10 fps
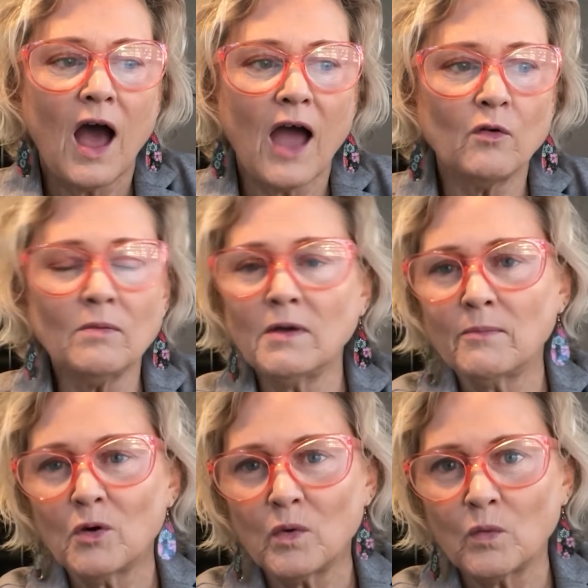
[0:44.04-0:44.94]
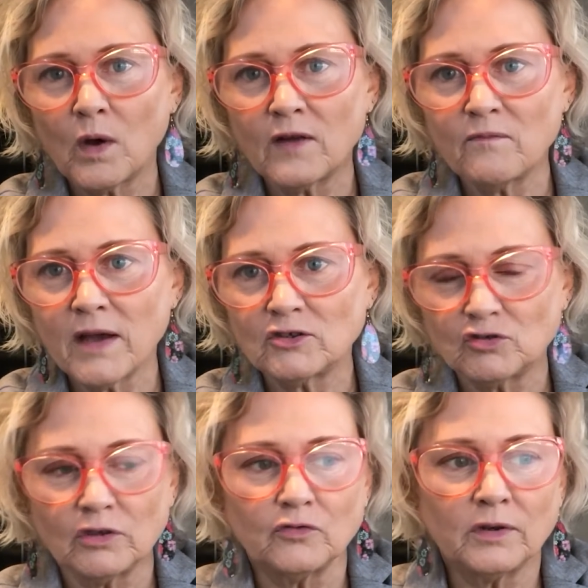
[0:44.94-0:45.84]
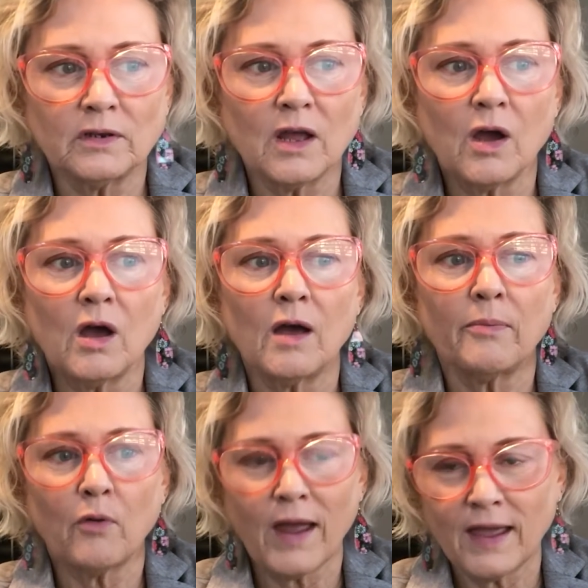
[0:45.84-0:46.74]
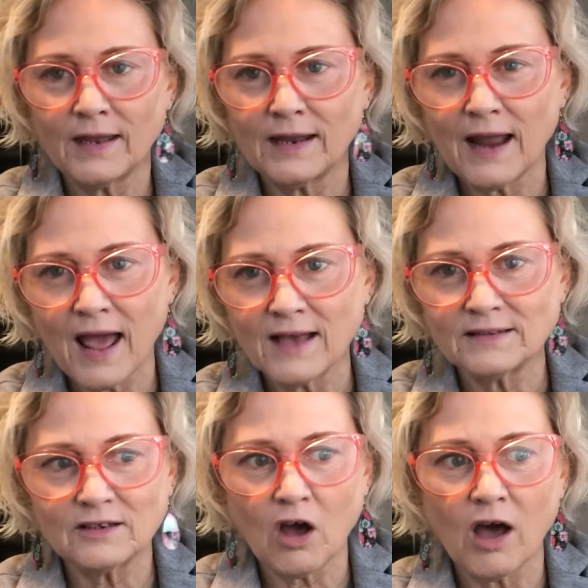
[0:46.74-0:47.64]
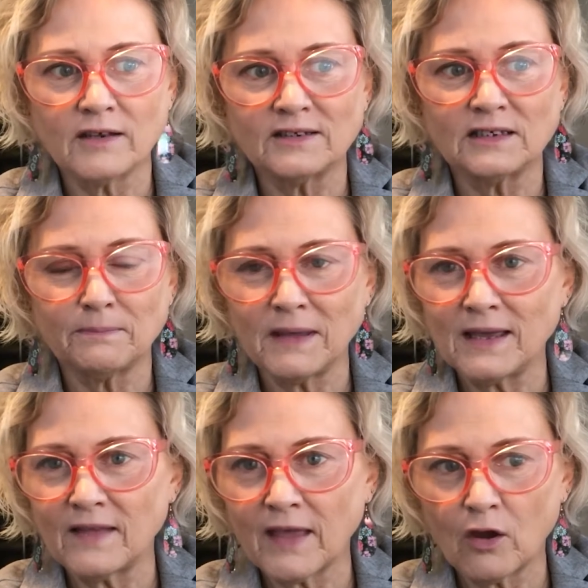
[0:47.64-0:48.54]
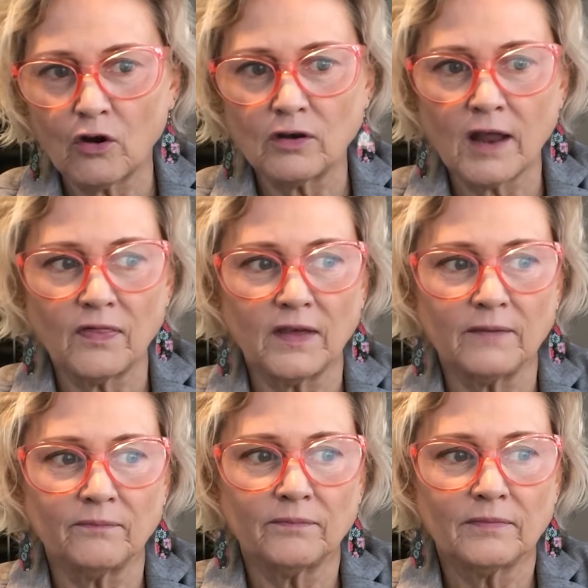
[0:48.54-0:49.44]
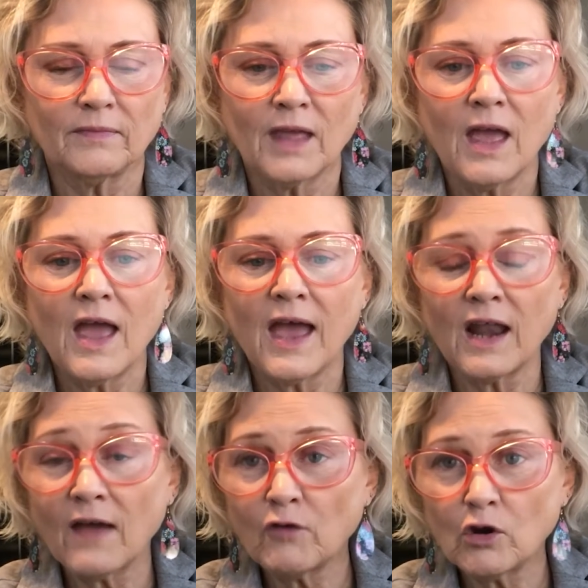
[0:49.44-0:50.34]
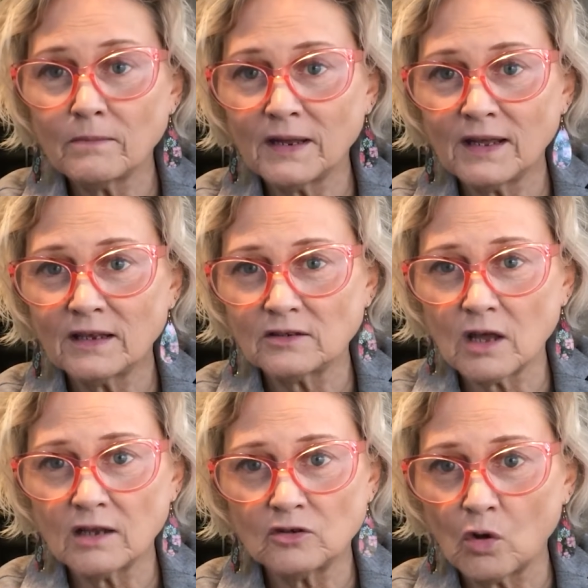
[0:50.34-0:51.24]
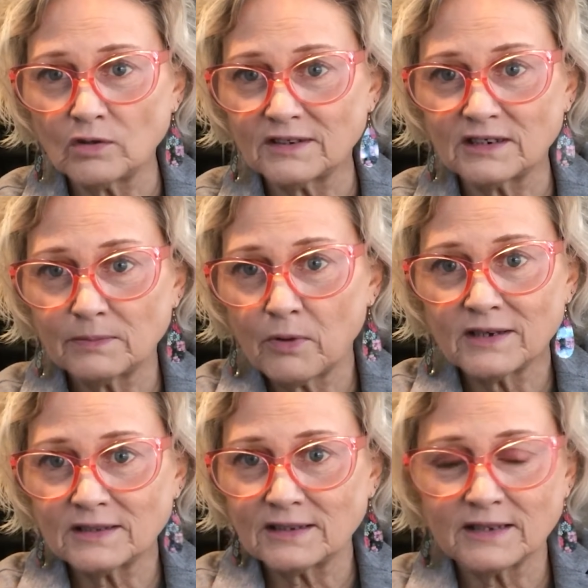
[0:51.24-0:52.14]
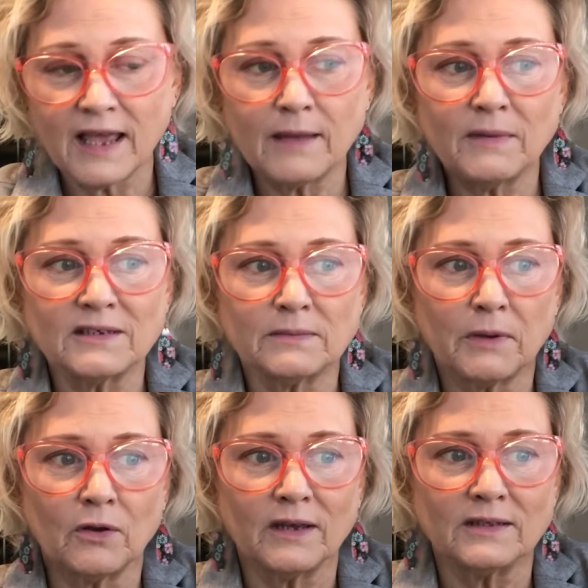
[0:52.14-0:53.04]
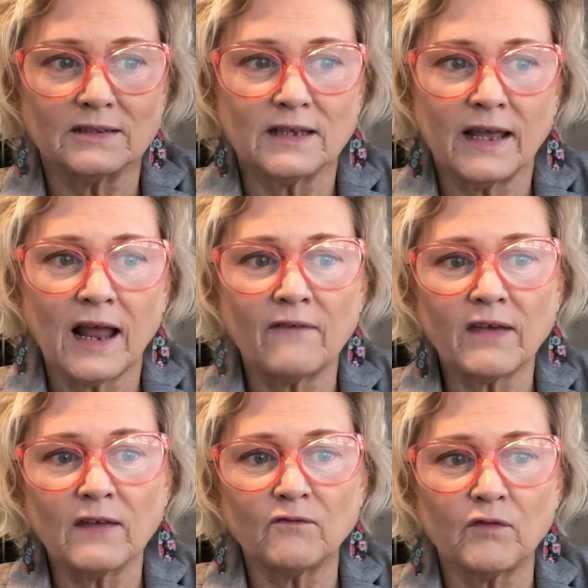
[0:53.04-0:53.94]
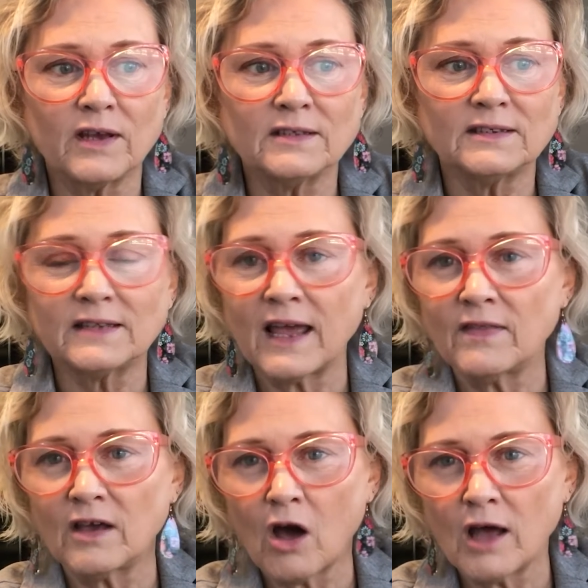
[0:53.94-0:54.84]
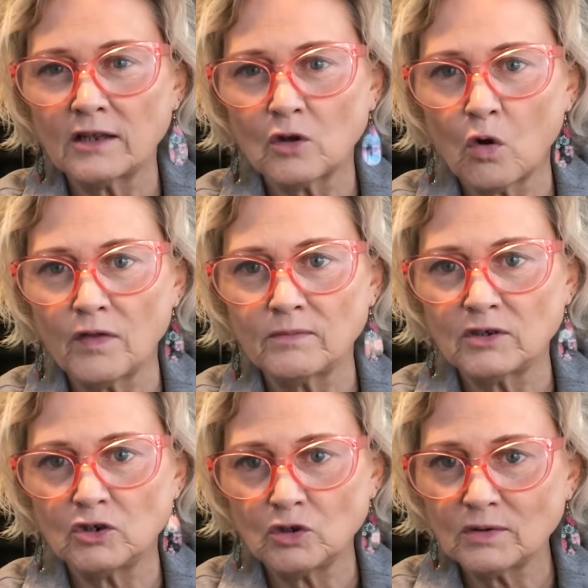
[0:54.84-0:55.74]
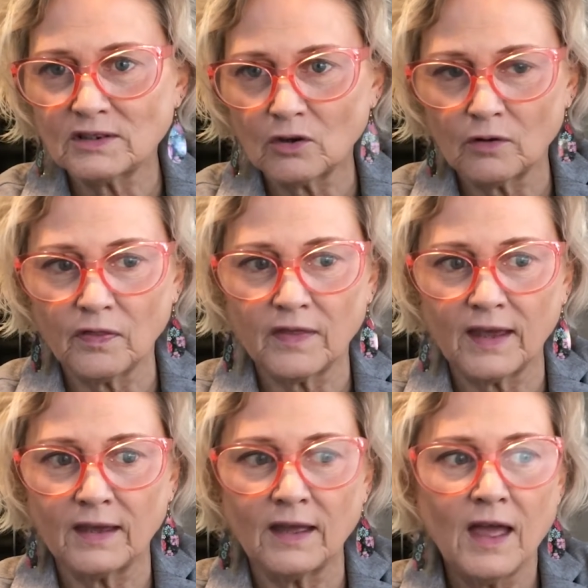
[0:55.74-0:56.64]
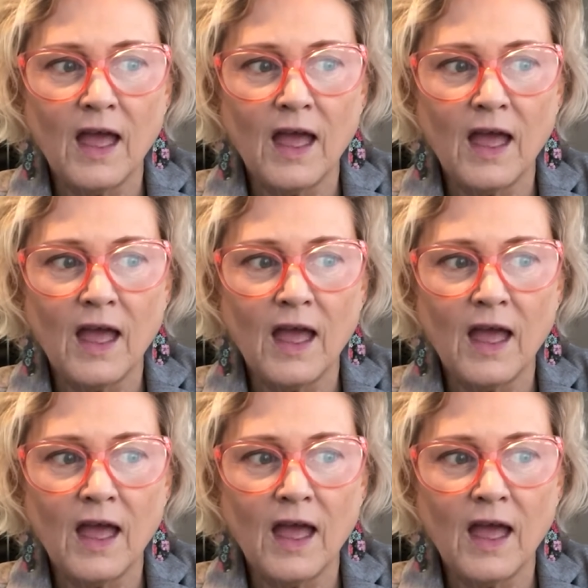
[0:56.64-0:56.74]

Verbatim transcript: I remember when one of my children prayed and asked God to speak, and they heard nothing. And I've heard many adults express the same experience. And I've had friends say that God told them to do a certain thing,